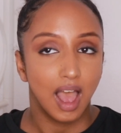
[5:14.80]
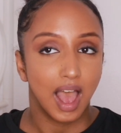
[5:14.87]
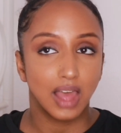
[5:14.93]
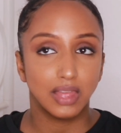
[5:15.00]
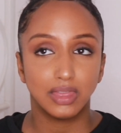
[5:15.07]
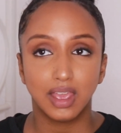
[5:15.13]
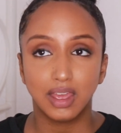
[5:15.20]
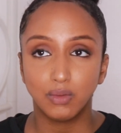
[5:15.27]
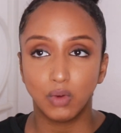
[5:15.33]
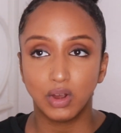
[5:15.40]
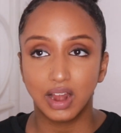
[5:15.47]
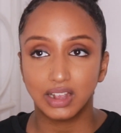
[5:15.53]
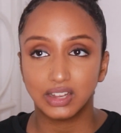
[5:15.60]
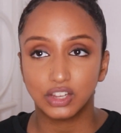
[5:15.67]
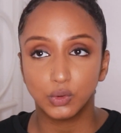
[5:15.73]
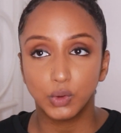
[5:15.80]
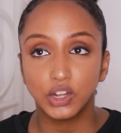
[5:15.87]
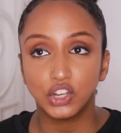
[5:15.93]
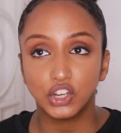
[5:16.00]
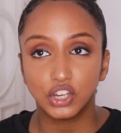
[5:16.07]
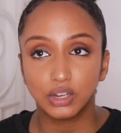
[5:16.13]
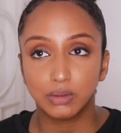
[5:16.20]
And then when I
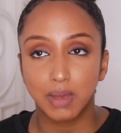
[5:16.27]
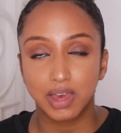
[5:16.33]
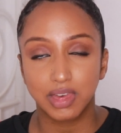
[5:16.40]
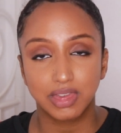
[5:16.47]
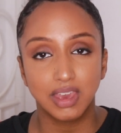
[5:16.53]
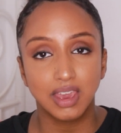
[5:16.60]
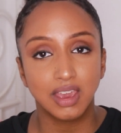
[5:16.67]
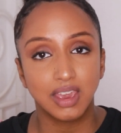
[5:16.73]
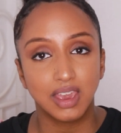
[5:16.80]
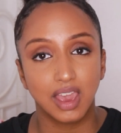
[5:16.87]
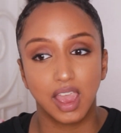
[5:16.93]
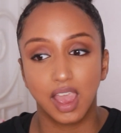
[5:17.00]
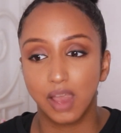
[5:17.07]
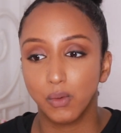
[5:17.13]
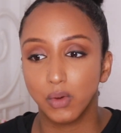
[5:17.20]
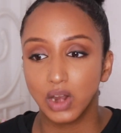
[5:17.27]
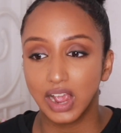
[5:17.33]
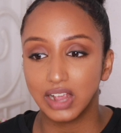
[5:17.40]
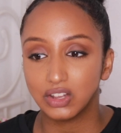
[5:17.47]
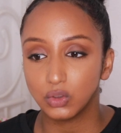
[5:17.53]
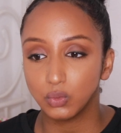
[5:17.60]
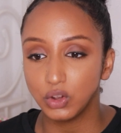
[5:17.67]
switched my thinking, when
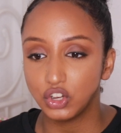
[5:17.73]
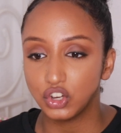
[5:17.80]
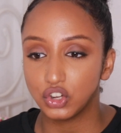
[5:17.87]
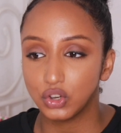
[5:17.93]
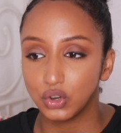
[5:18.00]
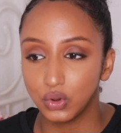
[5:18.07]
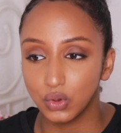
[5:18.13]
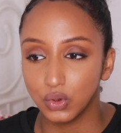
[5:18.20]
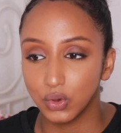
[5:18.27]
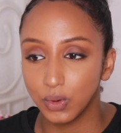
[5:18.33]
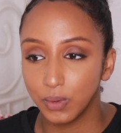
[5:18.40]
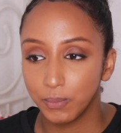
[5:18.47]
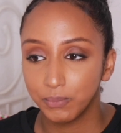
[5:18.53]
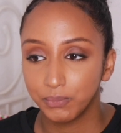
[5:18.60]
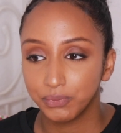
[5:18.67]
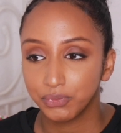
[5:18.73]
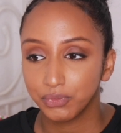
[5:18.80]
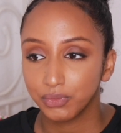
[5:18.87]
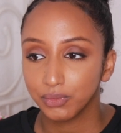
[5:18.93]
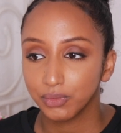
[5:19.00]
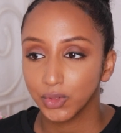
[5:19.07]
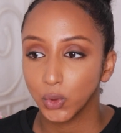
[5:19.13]
I switched to
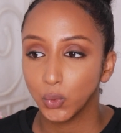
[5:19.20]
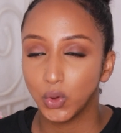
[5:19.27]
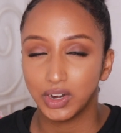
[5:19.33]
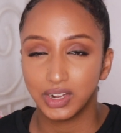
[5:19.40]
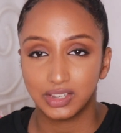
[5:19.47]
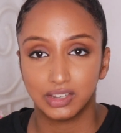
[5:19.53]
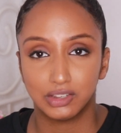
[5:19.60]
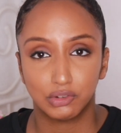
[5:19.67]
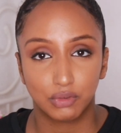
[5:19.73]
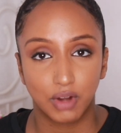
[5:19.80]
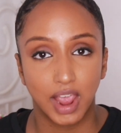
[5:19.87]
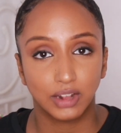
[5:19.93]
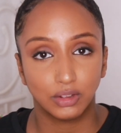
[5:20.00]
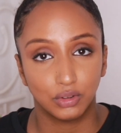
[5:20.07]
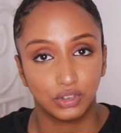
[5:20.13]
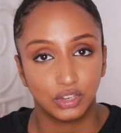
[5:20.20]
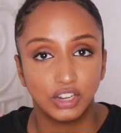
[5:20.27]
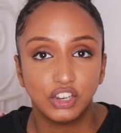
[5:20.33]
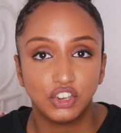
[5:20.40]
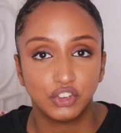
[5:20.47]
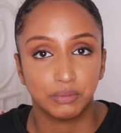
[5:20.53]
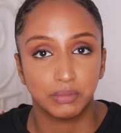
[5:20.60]
what is this trying to
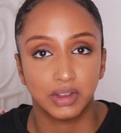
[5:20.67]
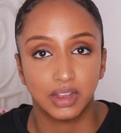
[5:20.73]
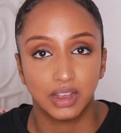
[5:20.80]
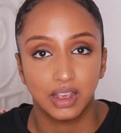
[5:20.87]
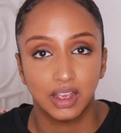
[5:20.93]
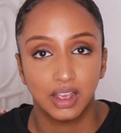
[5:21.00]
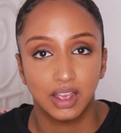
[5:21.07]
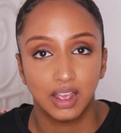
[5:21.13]
teach me,